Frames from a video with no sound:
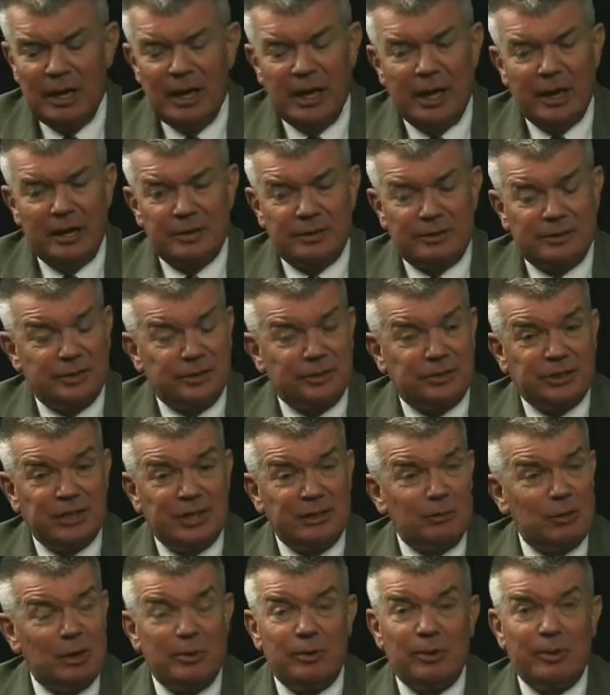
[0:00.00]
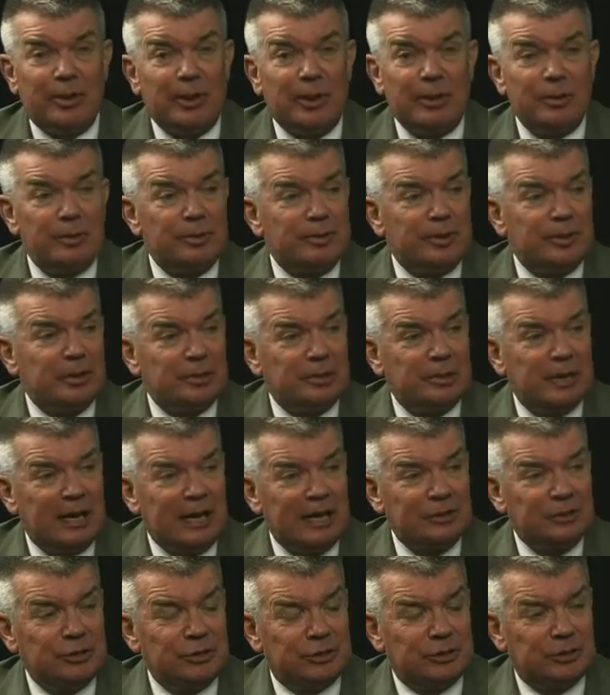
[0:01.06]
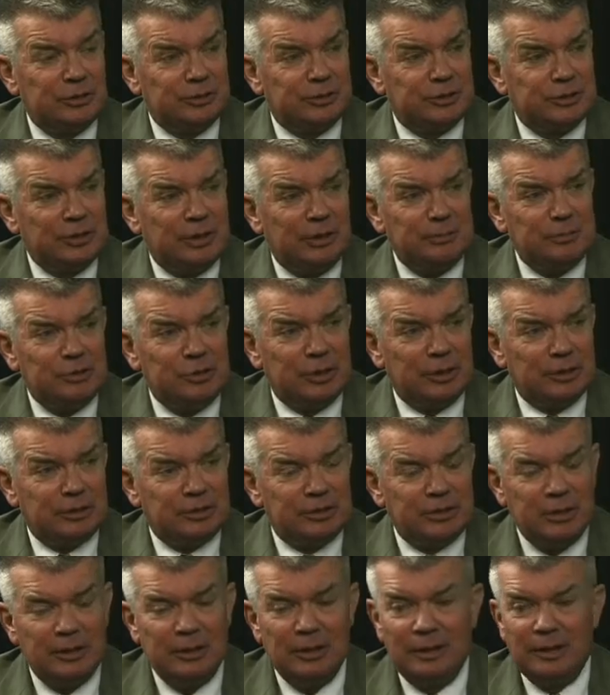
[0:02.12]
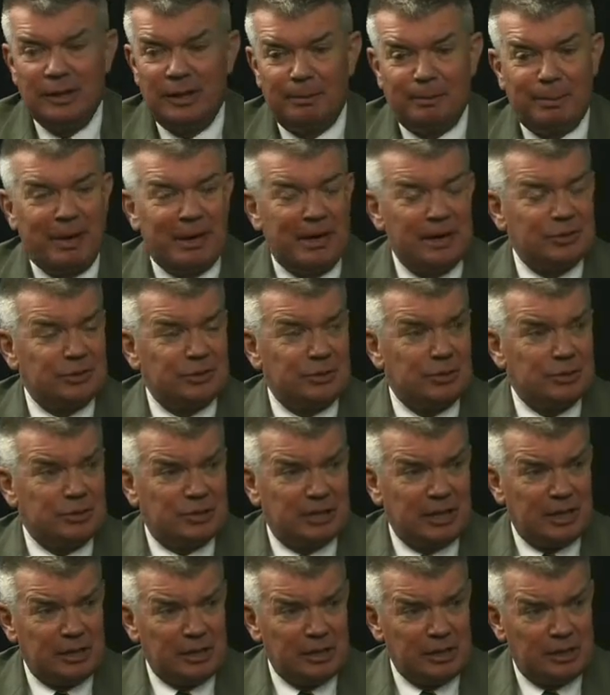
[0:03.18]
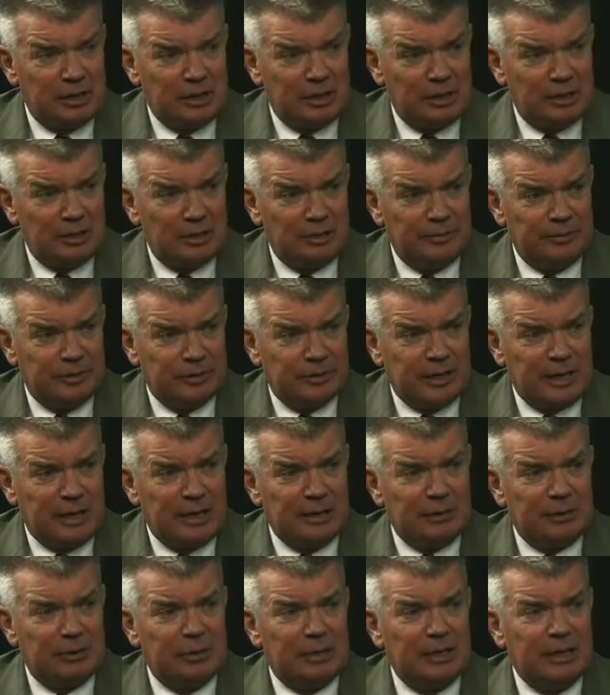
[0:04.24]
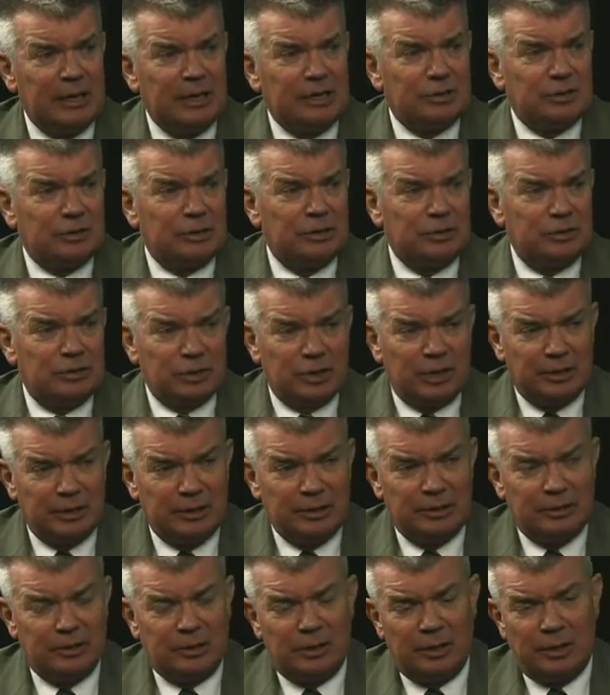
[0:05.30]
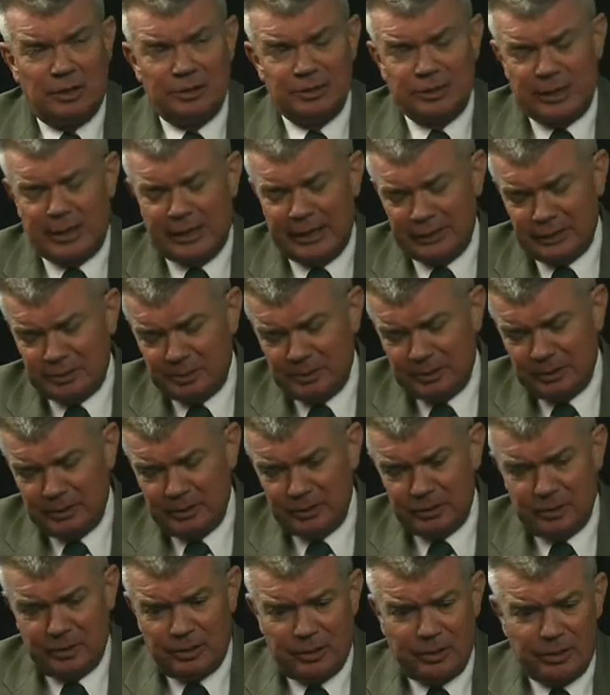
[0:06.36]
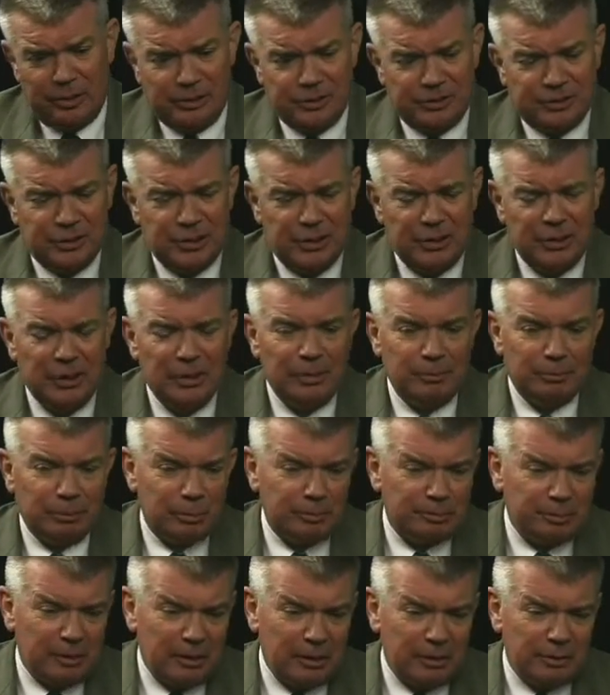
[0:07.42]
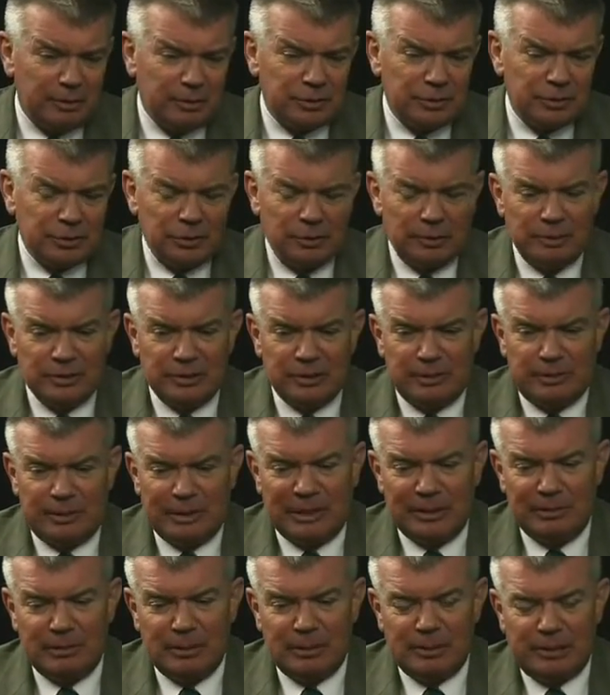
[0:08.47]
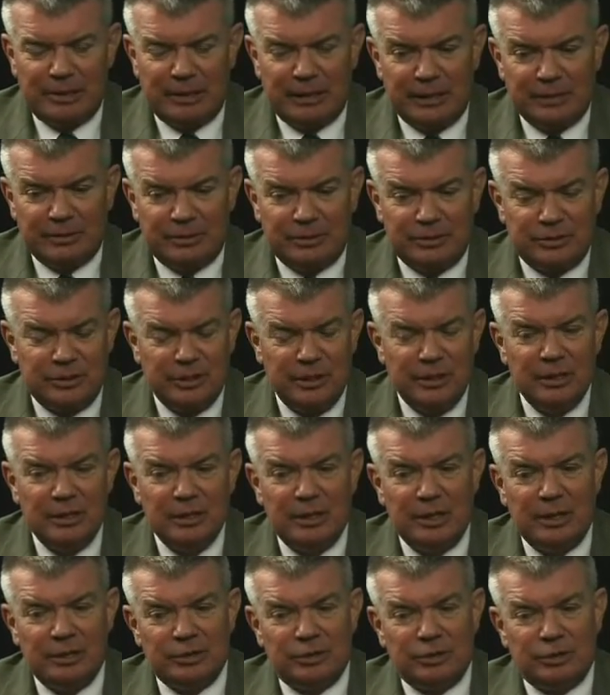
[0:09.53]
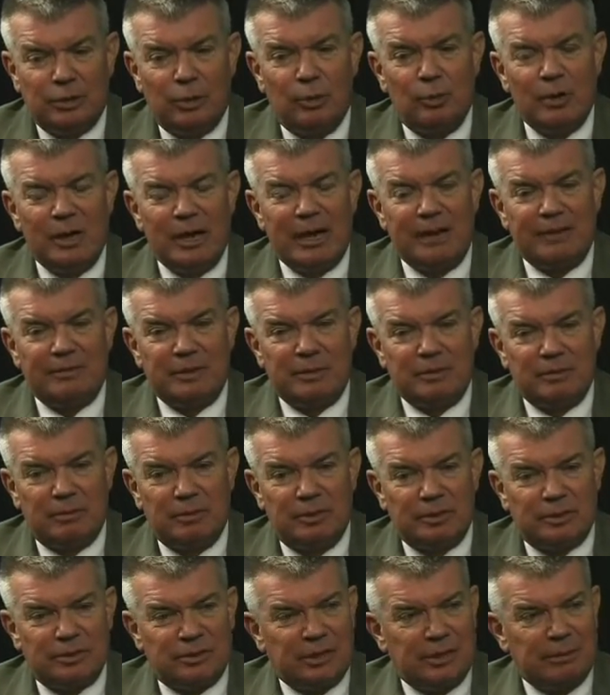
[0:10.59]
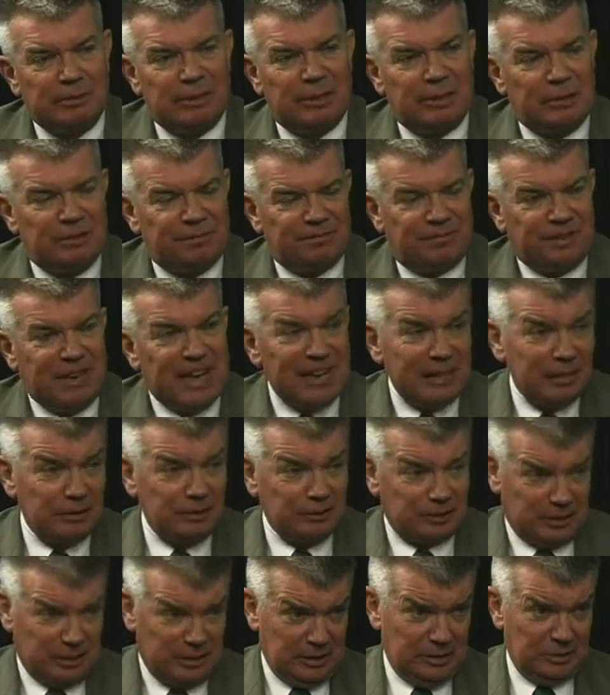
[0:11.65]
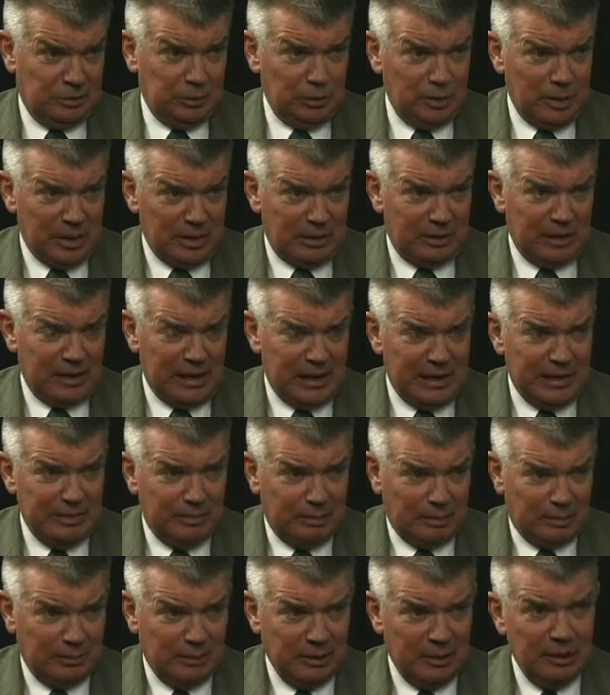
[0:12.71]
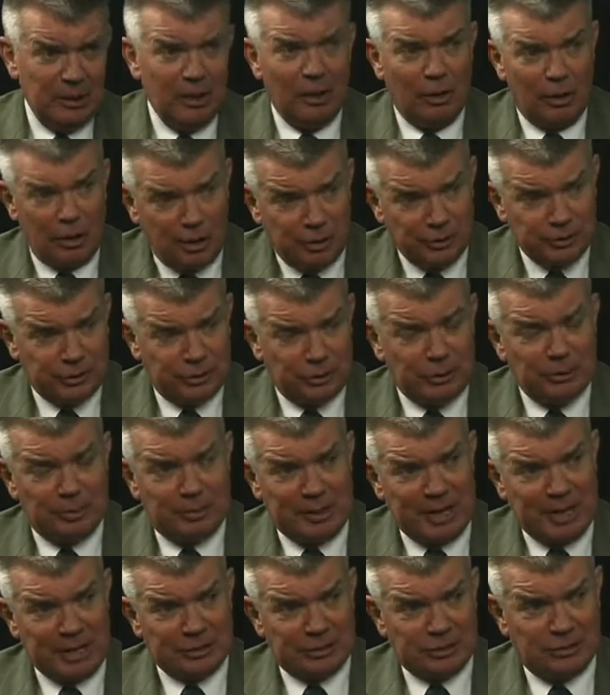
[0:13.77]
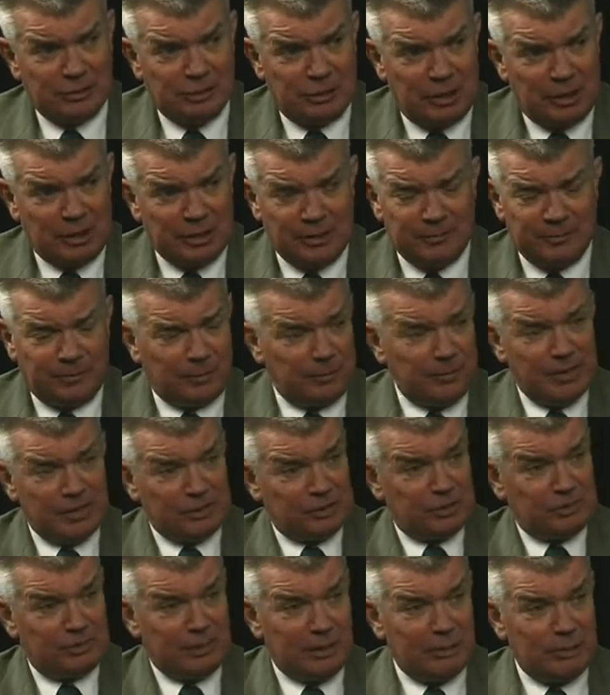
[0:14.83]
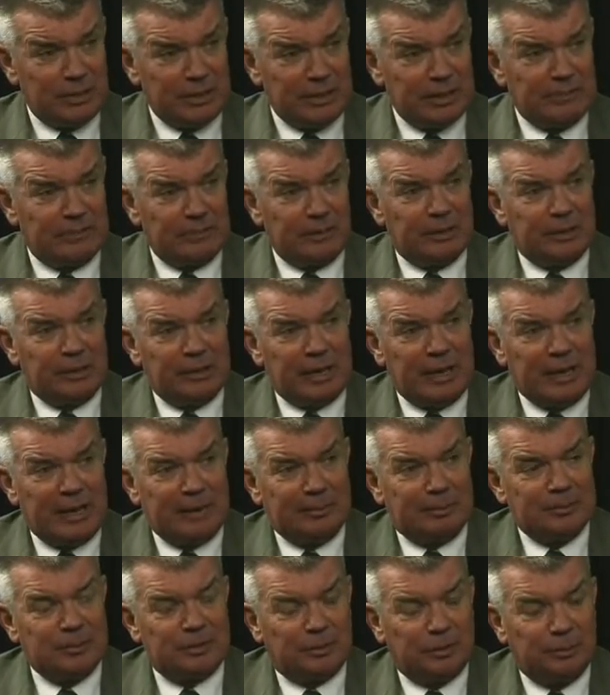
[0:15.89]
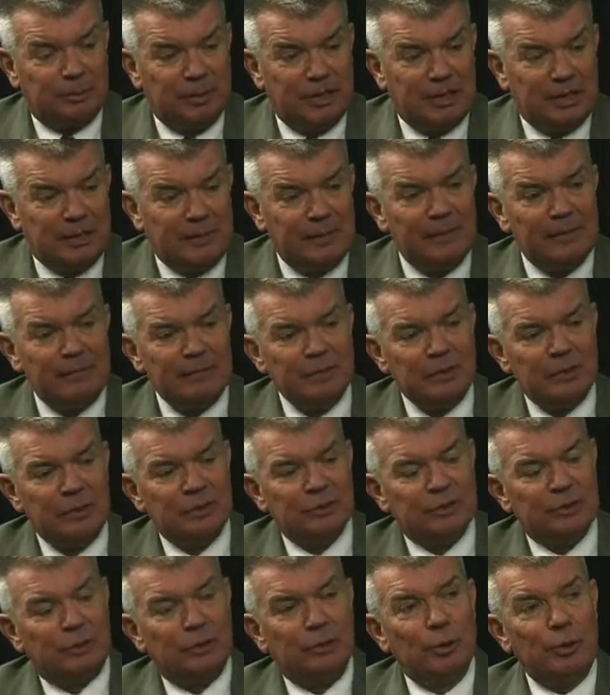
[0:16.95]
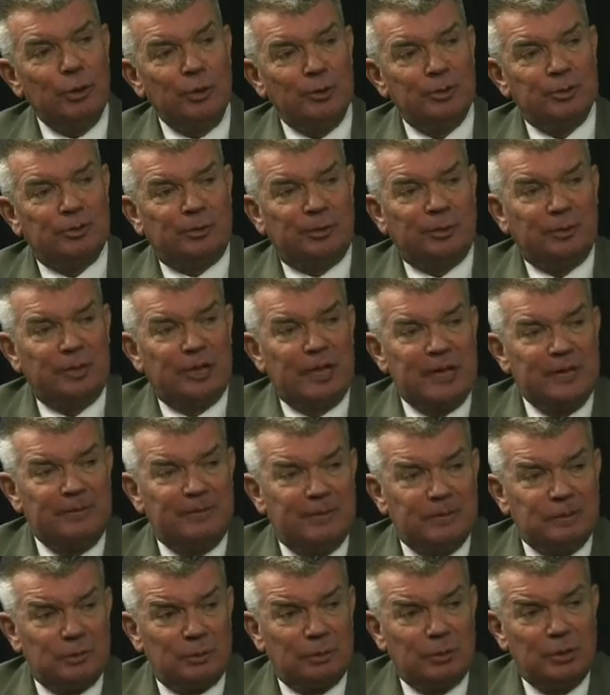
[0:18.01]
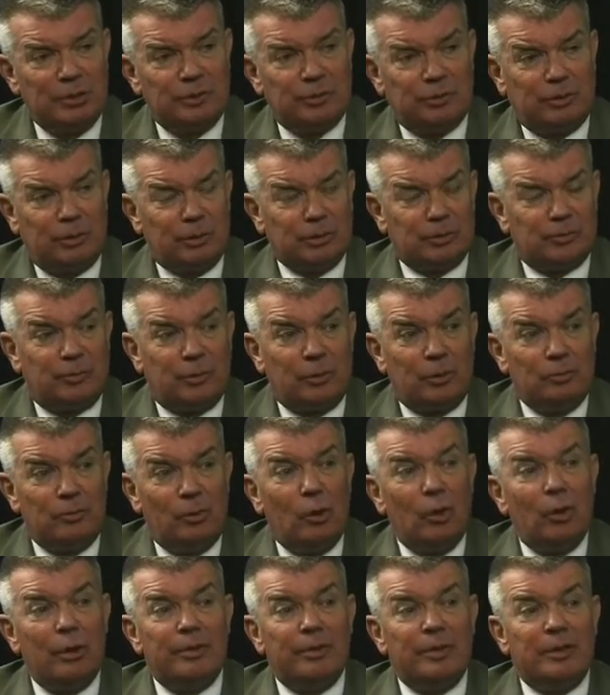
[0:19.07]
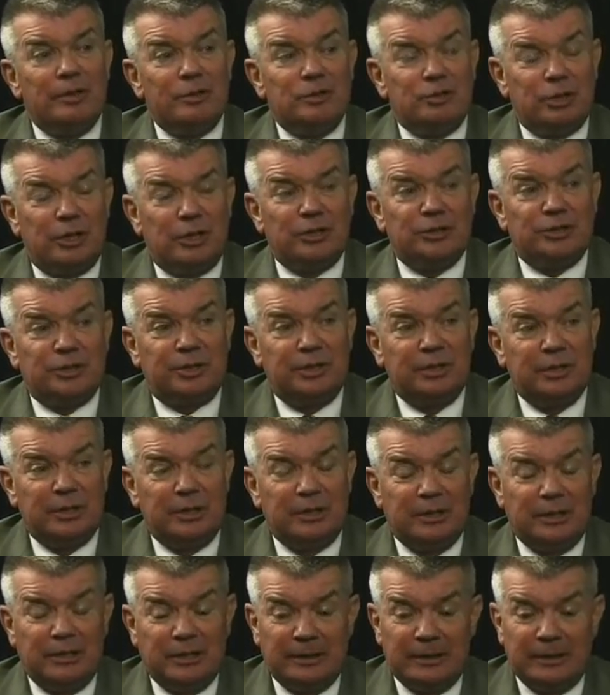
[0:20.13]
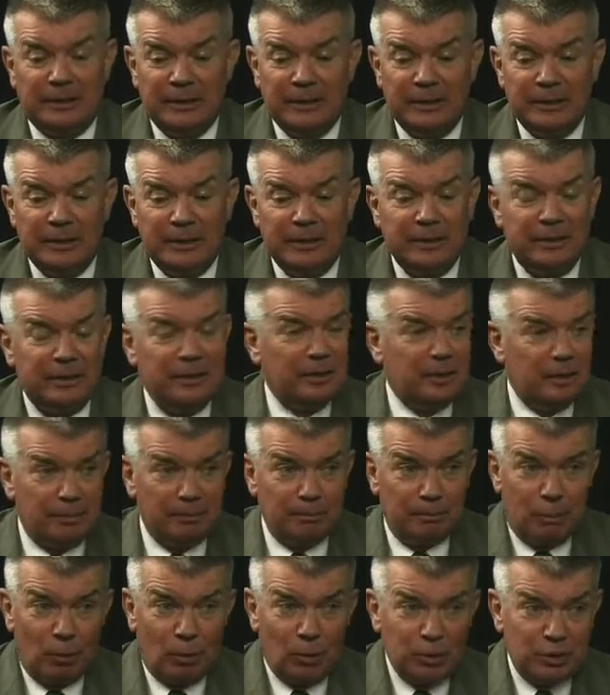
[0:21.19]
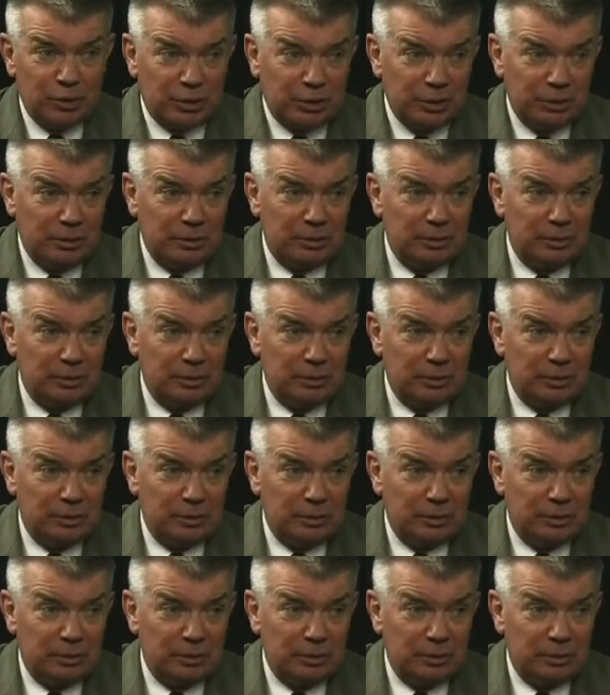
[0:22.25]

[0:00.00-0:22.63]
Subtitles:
And it's the same way with other theological subjects. A pastor is taking care of his congregation, shut-in calls, hospital calls, preparing the sermons, the Bible classes, and so we have the seminary faculties who are able also to pass along information about whatever it happens to be. So Lutherans for Life is a resource for more than just the abortion